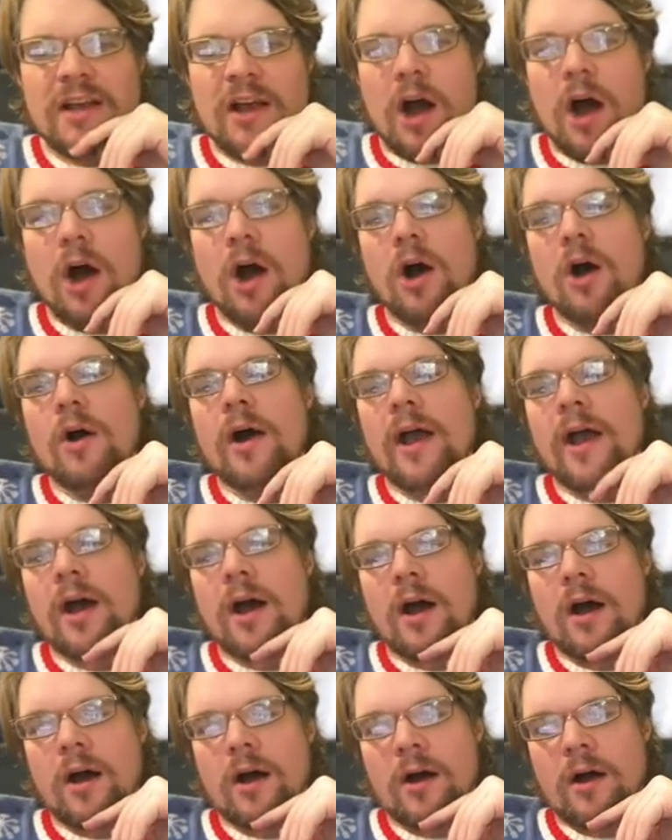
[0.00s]
Oh,
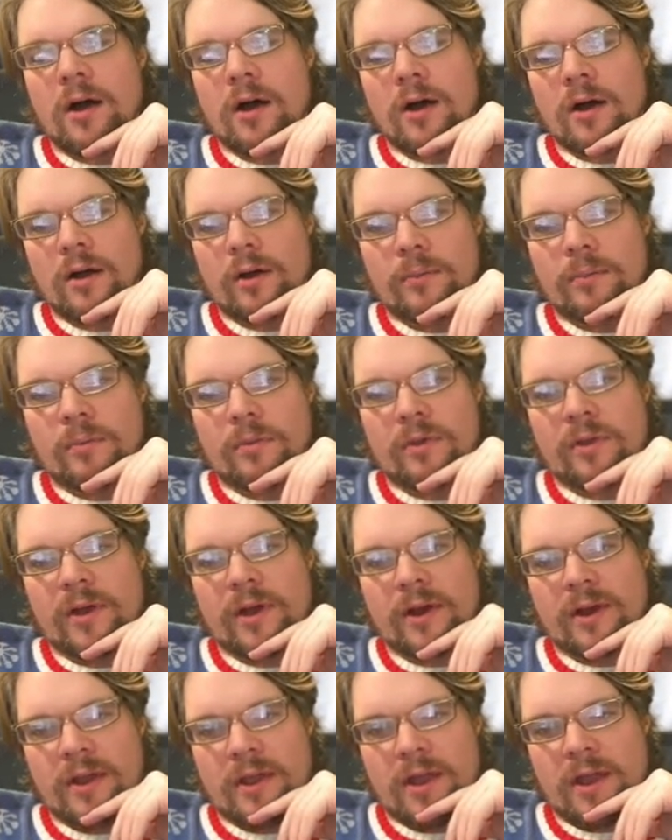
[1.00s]
uh, oh,
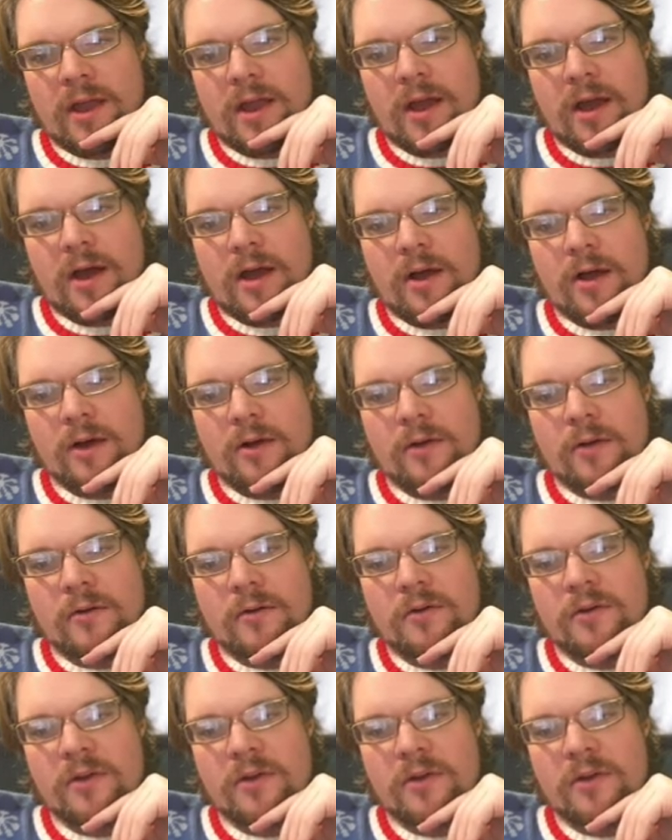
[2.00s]
there you go.